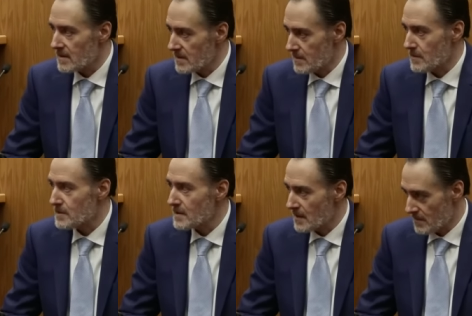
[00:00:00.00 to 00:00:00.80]
They were
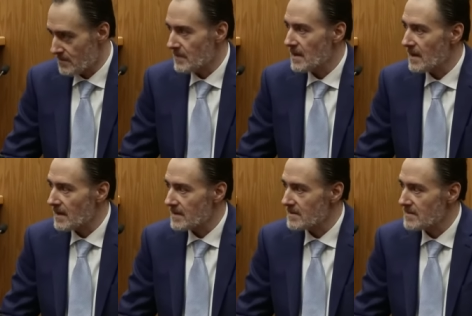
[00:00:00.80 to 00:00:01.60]
still
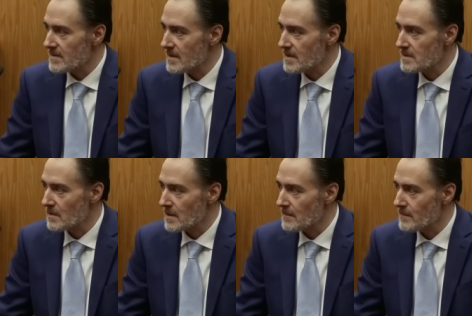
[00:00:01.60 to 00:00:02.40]
yelling, he's
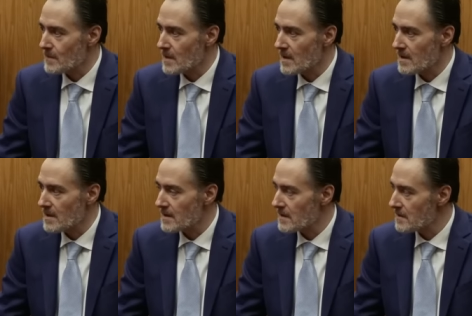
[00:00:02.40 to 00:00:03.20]
looking for uh,
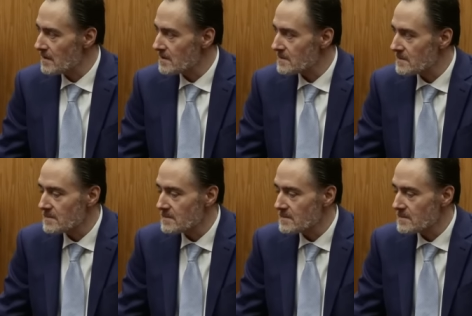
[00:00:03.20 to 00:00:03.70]
little girls.